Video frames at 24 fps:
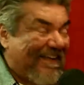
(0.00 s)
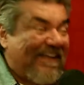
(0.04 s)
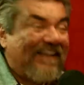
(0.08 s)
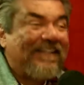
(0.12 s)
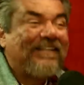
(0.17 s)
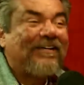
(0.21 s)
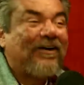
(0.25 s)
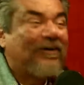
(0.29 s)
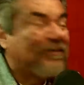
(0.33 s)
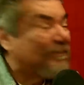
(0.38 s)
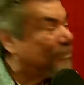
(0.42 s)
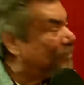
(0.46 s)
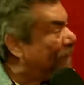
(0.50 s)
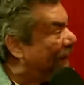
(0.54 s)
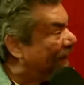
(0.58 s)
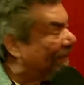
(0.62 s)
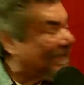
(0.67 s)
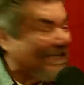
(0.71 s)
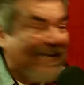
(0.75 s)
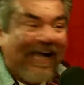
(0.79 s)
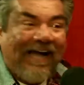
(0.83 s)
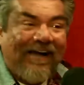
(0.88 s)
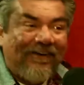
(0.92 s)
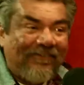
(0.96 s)
It goes
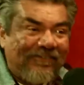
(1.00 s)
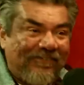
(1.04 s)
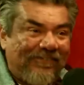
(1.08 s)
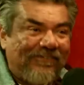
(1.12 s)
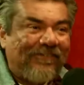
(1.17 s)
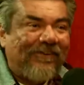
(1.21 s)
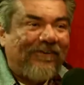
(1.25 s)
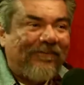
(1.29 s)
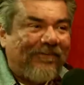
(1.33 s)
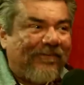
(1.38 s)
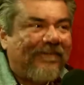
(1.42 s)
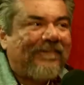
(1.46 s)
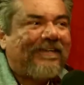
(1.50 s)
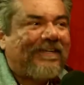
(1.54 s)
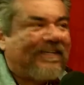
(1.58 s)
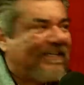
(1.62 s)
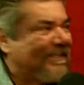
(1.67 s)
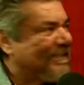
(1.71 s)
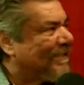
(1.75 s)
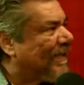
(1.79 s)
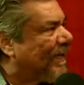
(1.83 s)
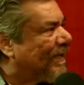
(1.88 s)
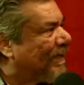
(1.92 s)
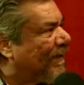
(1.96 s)
back down. You know,
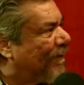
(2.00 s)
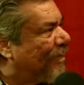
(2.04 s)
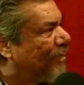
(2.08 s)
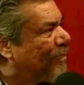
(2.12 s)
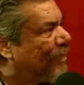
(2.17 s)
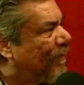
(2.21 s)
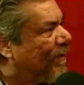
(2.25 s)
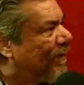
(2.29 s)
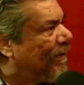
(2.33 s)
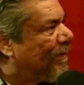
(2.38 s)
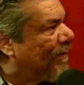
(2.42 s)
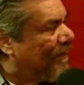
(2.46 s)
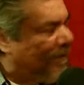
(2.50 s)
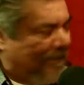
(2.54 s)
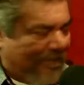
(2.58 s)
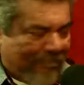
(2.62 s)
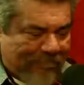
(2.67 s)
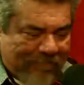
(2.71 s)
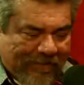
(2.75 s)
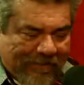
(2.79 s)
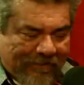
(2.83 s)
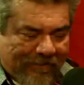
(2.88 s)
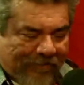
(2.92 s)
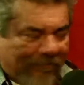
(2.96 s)
it's like a
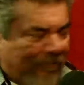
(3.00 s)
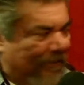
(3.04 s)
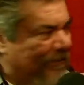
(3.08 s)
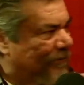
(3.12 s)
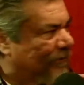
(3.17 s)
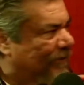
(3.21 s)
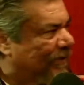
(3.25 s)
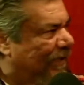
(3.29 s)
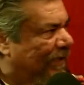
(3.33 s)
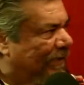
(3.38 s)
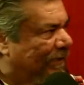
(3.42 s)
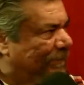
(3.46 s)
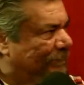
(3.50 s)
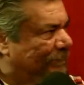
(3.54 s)
meter while they're talking.